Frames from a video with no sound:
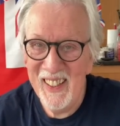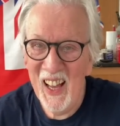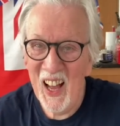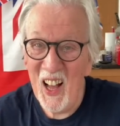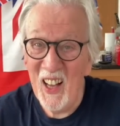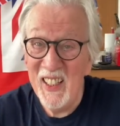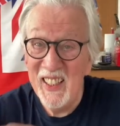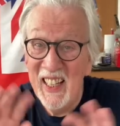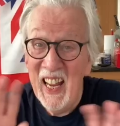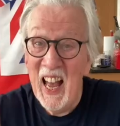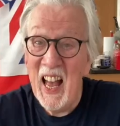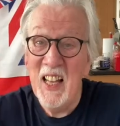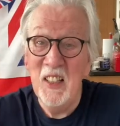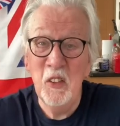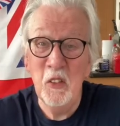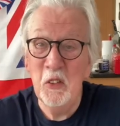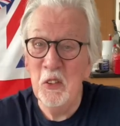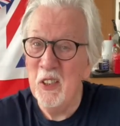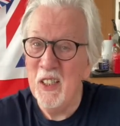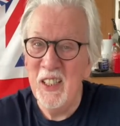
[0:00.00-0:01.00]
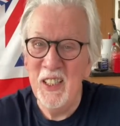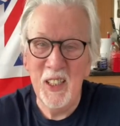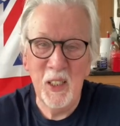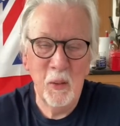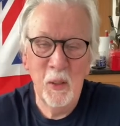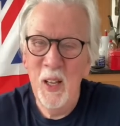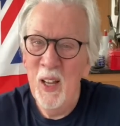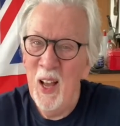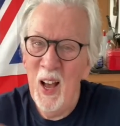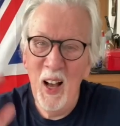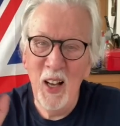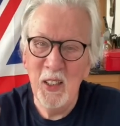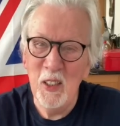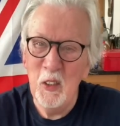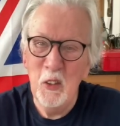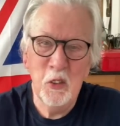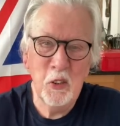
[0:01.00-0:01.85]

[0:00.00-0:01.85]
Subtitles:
I can see you. I can